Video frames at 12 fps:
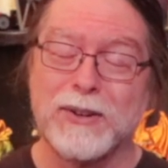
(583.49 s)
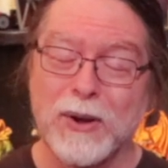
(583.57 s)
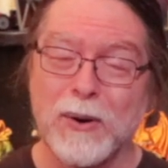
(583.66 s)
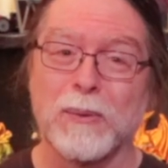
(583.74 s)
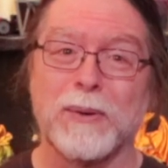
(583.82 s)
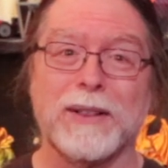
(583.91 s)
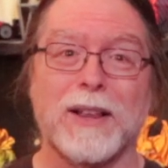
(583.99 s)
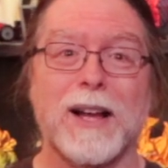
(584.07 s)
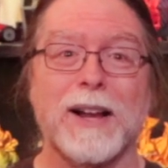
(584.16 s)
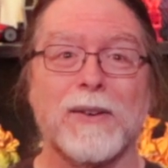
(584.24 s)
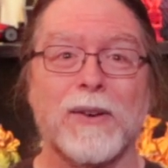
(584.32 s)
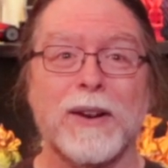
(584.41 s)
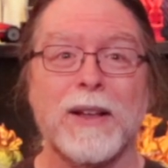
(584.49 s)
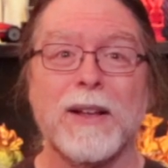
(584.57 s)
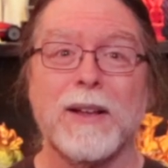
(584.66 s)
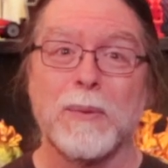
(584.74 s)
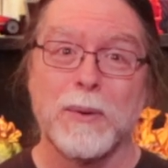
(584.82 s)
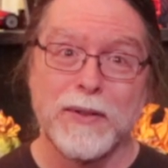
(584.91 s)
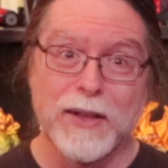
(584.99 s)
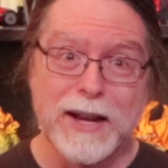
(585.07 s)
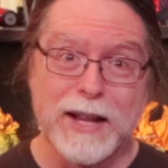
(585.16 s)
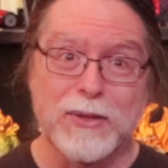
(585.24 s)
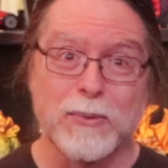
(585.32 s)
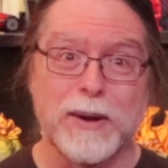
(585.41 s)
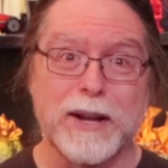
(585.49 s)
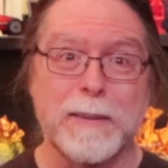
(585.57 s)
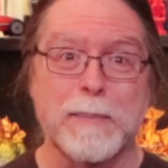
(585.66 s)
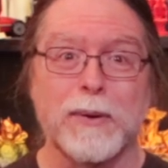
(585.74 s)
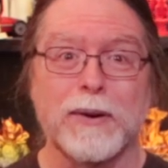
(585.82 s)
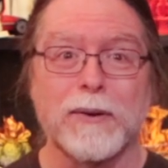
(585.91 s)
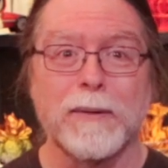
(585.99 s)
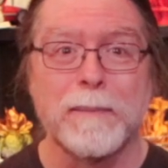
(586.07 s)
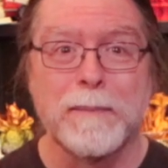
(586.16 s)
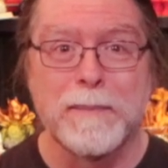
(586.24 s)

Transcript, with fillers: don't rely on with any 3D printer.